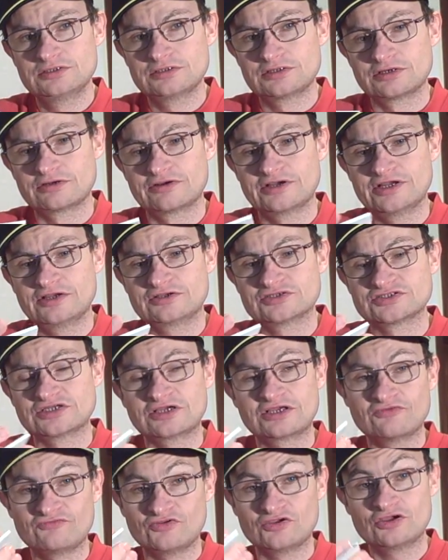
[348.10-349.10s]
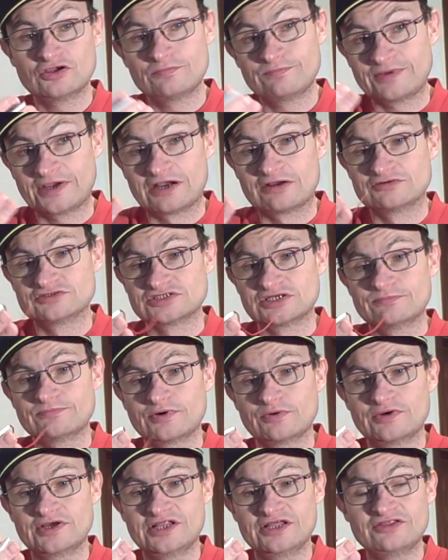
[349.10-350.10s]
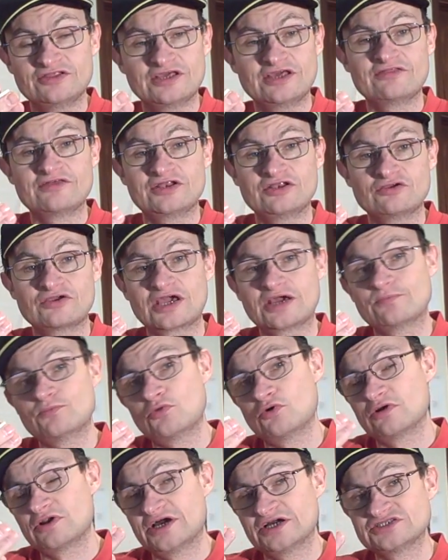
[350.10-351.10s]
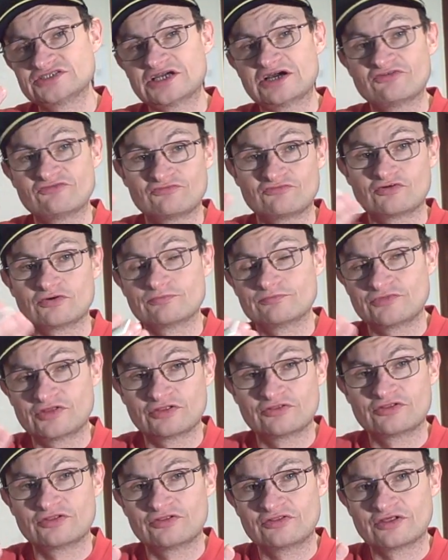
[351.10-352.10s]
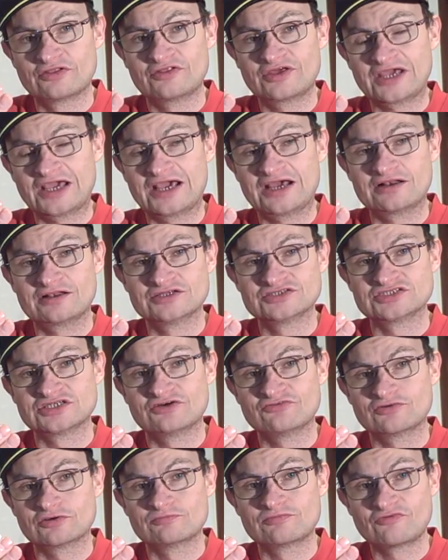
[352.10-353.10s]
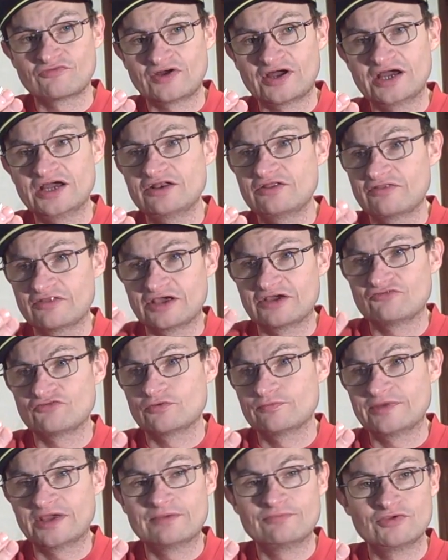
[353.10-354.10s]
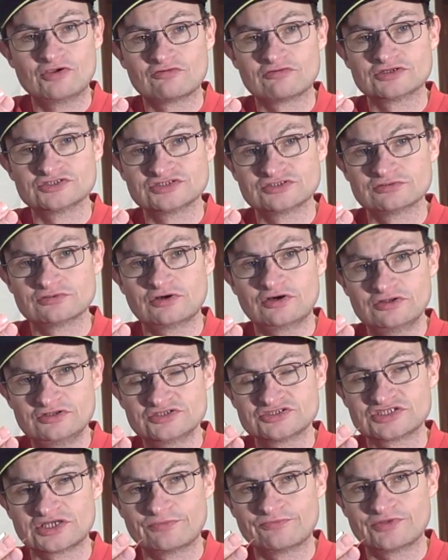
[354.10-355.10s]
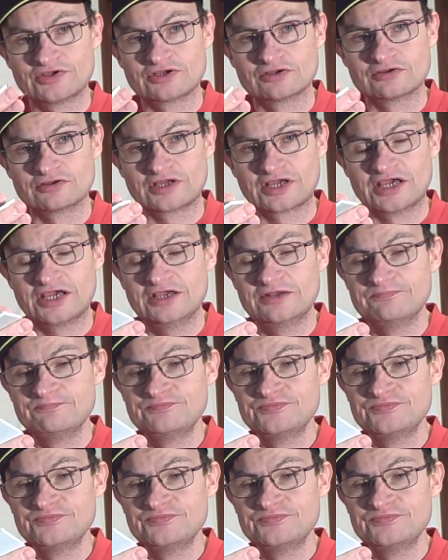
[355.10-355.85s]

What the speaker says: Alright, because like if you could power a jumbo LED, then you get more light out from than the candle itself could provide, and therefore maybe you're onto something, okay?